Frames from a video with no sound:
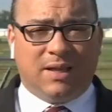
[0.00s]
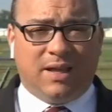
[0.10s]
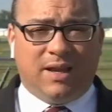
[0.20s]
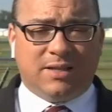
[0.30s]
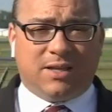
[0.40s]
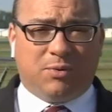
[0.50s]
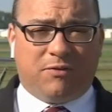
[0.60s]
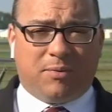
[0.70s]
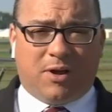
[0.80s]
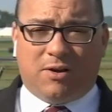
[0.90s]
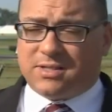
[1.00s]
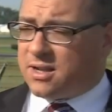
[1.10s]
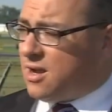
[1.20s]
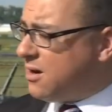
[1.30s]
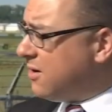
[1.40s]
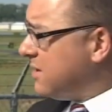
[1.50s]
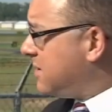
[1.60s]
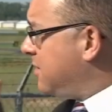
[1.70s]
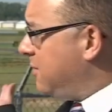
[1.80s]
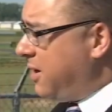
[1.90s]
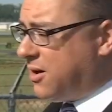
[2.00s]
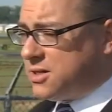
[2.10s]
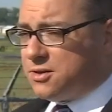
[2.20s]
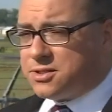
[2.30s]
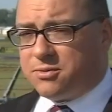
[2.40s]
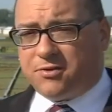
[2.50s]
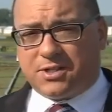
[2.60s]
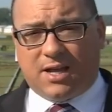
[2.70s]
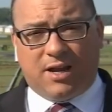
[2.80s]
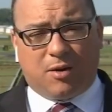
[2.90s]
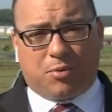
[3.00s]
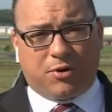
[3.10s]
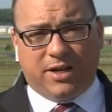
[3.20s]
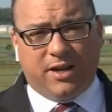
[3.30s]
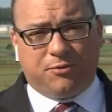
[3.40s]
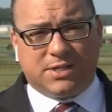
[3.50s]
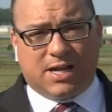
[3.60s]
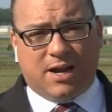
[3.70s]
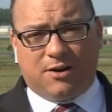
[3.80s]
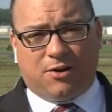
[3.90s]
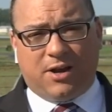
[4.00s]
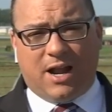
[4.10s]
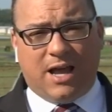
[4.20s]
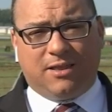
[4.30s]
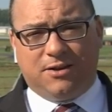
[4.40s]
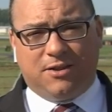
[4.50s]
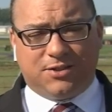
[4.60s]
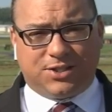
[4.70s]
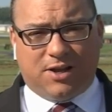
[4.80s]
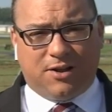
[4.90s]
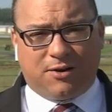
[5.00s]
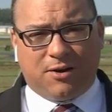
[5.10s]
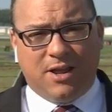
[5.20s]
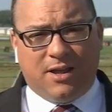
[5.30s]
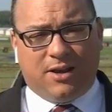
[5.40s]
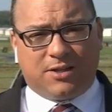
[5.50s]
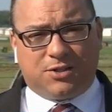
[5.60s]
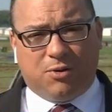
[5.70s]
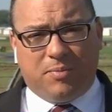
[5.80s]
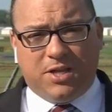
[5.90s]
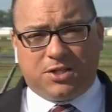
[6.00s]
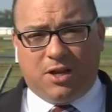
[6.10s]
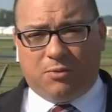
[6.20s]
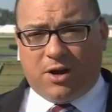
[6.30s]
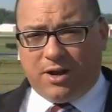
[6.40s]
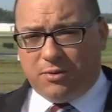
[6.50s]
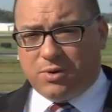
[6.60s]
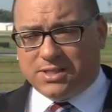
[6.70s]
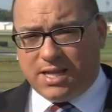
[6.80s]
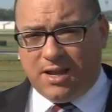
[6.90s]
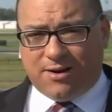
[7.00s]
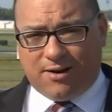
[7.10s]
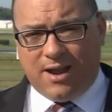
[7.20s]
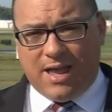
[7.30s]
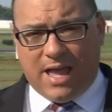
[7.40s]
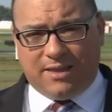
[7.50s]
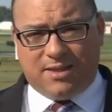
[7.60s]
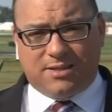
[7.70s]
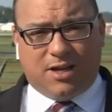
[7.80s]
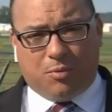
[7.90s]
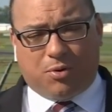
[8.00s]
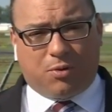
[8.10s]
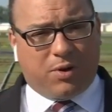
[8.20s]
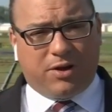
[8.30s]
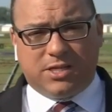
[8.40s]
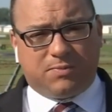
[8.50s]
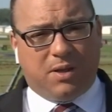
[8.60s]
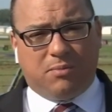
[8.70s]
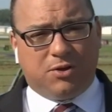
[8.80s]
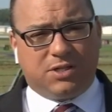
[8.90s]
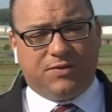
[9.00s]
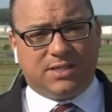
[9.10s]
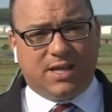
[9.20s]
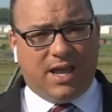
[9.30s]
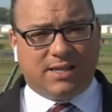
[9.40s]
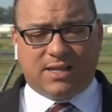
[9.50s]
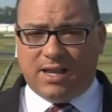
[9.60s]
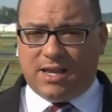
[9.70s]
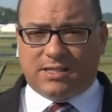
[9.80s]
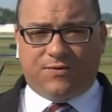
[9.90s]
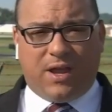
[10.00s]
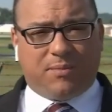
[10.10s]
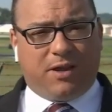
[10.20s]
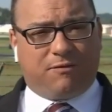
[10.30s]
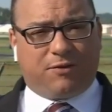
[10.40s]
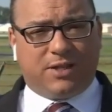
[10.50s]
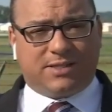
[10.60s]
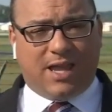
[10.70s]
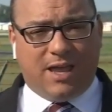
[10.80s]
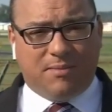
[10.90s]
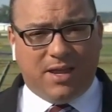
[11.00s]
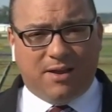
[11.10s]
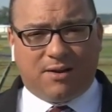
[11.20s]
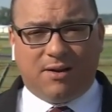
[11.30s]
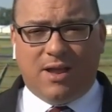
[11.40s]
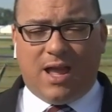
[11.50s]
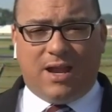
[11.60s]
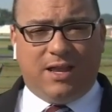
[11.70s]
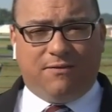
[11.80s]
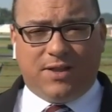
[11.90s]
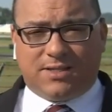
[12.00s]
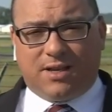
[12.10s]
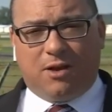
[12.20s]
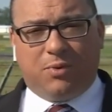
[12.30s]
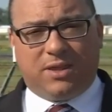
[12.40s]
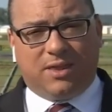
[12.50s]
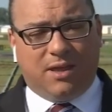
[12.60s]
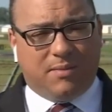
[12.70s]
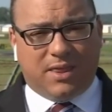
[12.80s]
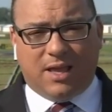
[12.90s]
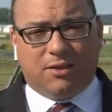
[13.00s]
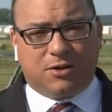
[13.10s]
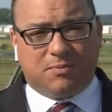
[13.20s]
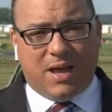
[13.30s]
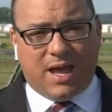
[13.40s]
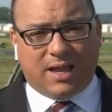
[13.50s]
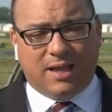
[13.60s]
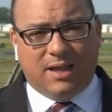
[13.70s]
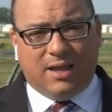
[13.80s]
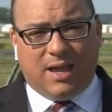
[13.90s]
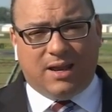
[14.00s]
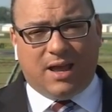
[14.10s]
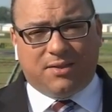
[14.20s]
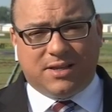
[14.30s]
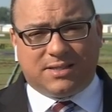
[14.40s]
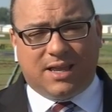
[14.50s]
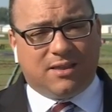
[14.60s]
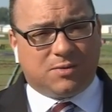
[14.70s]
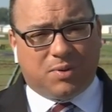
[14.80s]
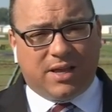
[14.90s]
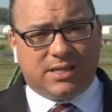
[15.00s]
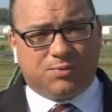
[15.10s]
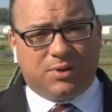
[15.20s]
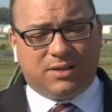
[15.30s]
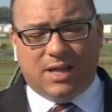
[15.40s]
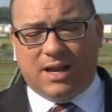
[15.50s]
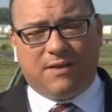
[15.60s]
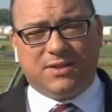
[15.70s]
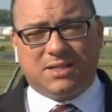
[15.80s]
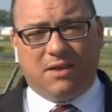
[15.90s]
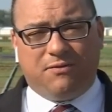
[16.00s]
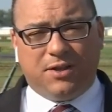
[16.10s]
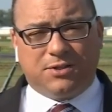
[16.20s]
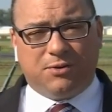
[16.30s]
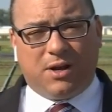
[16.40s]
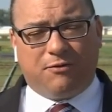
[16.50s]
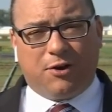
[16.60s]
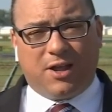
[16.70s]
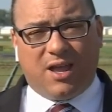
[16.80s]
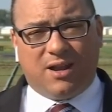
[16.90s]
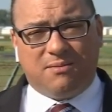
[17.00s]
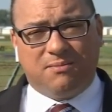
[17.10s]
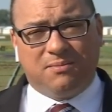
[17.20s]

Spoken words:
It is. He went from the halls of Congress to here at Tulsa Riverside Airport. He didn't retire on an island in the sun or next to a beach anywhere. It was here at this airport where he spent most of his days. His family and friends came here and he visited with them and they looked back. And now they say this place will not have the same feel to it ever again.